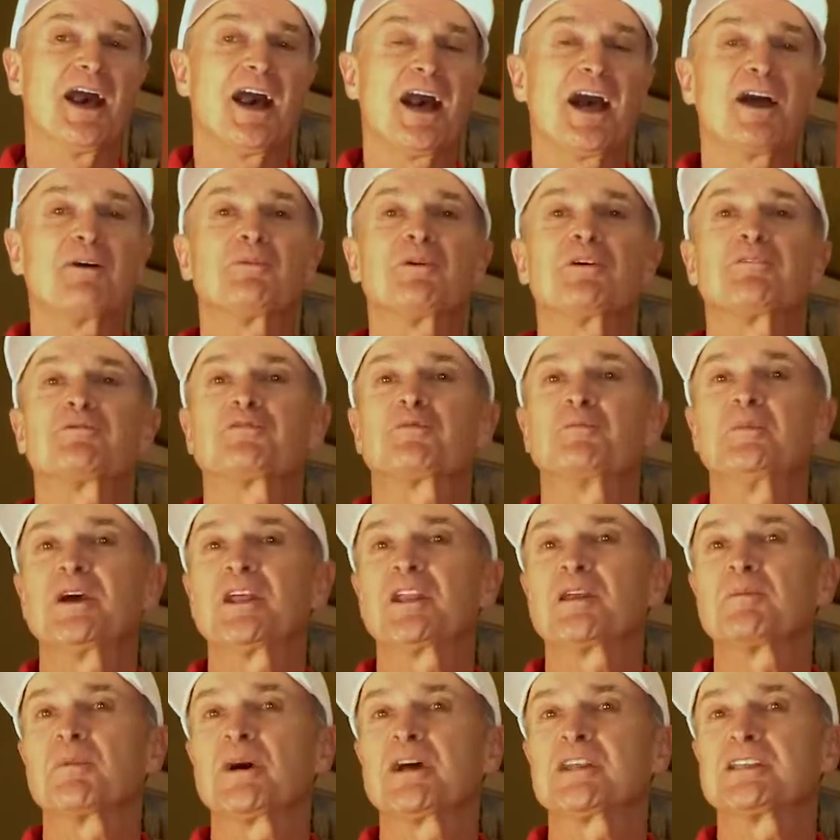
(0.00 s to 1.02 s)
I went from
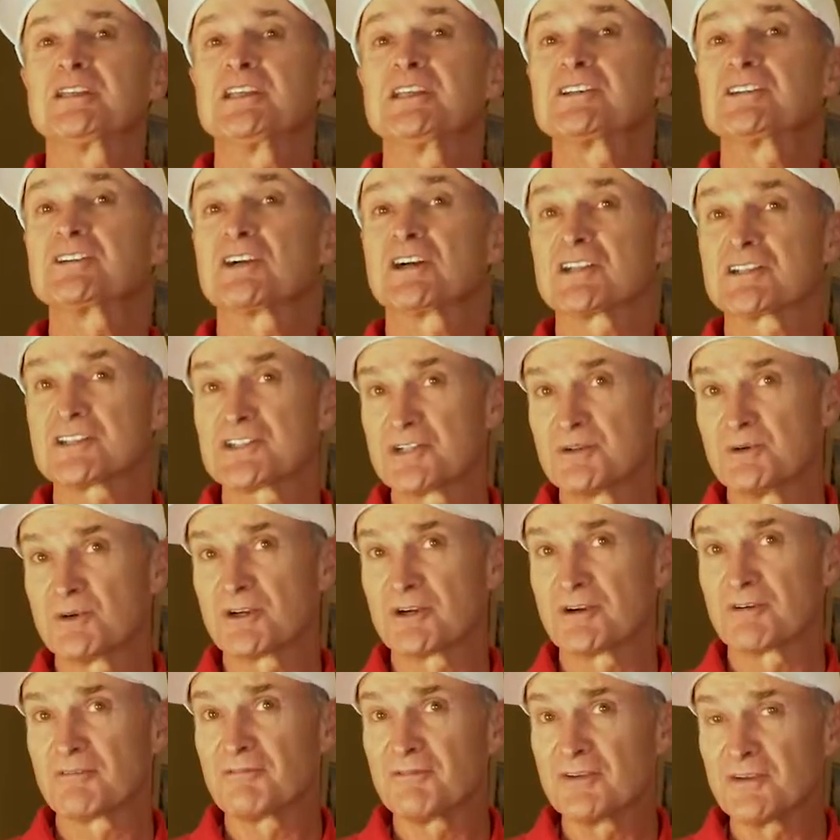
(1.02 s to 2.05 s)
hitting my tee shots
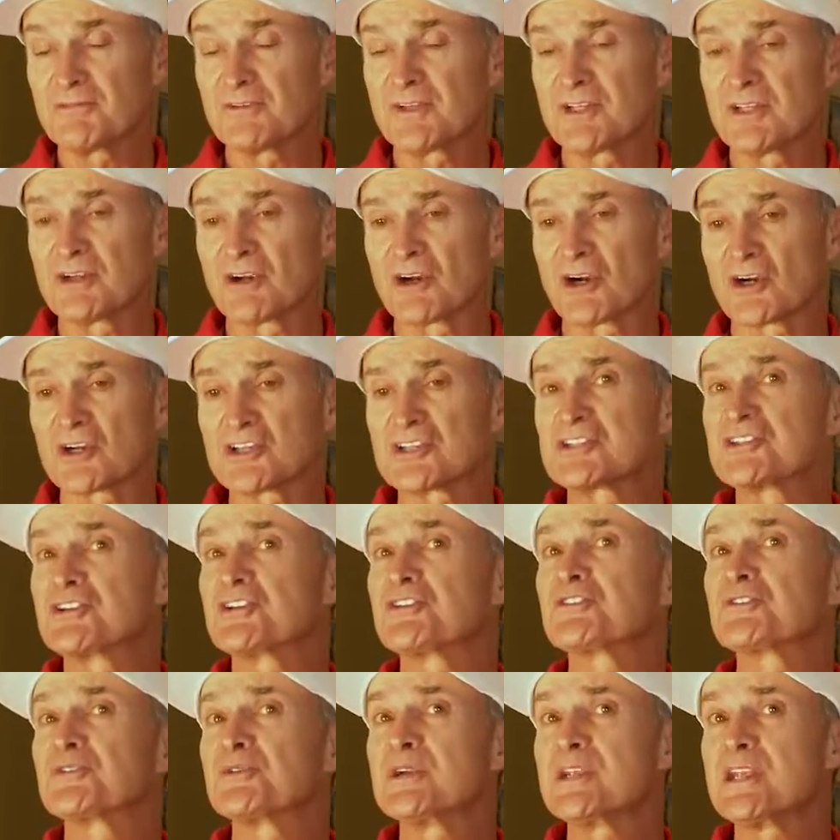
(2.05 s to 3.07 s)
250 yards
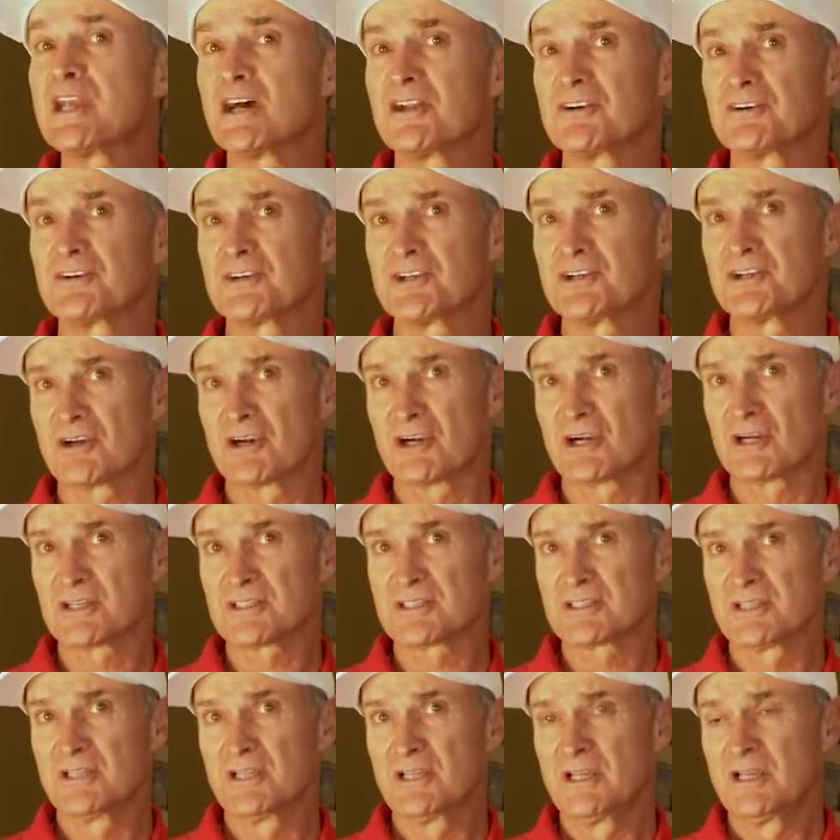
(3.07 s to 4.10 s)
to 300
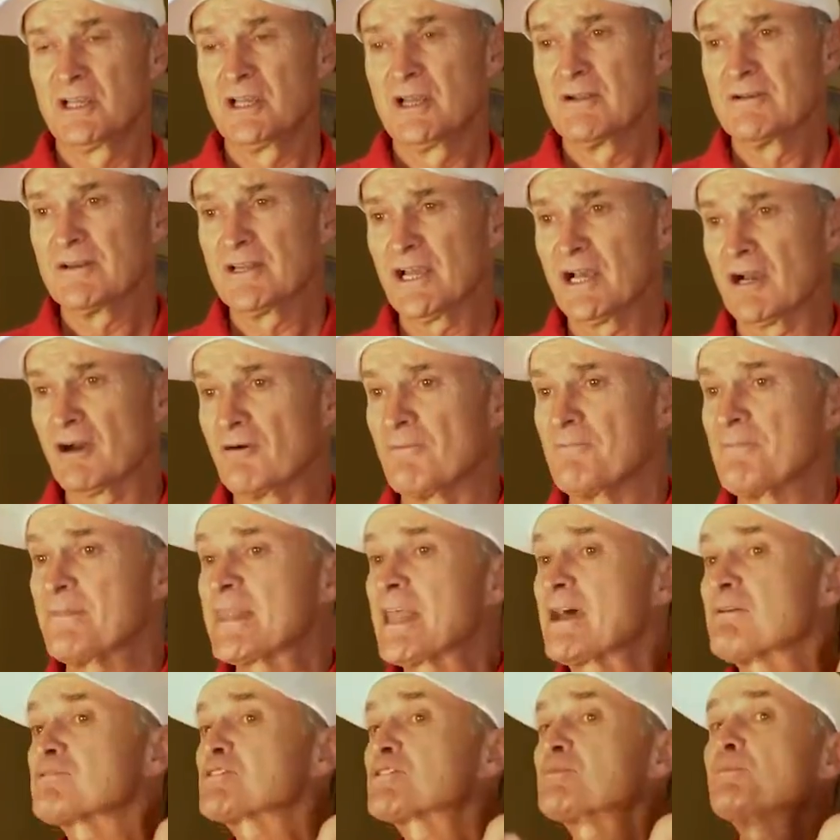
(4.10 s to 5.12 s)
yards. Now,
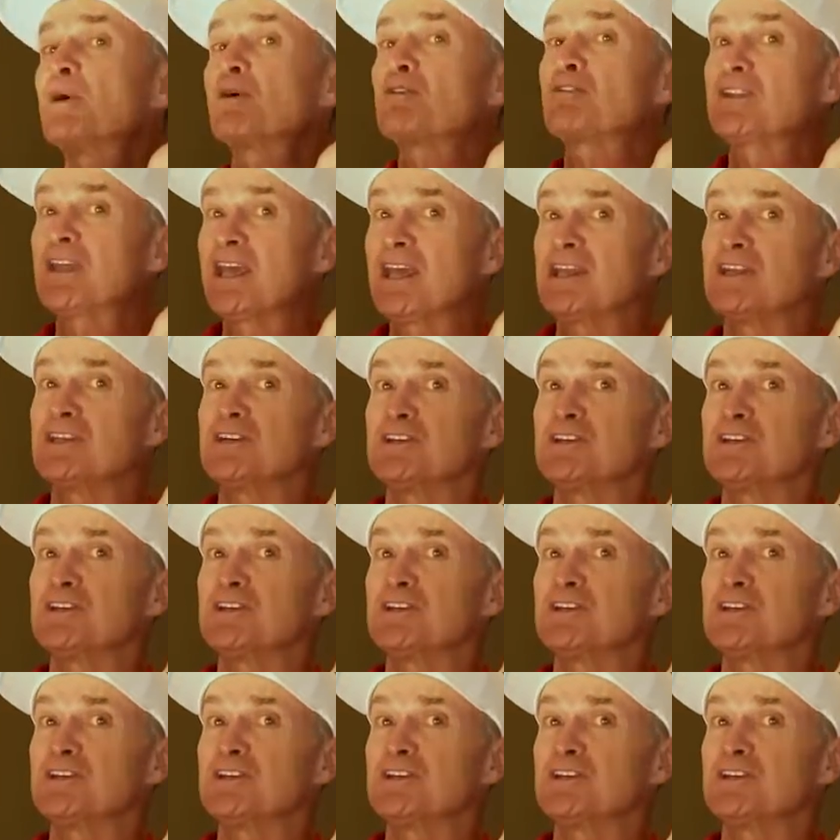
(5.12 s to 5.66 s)
that was about 10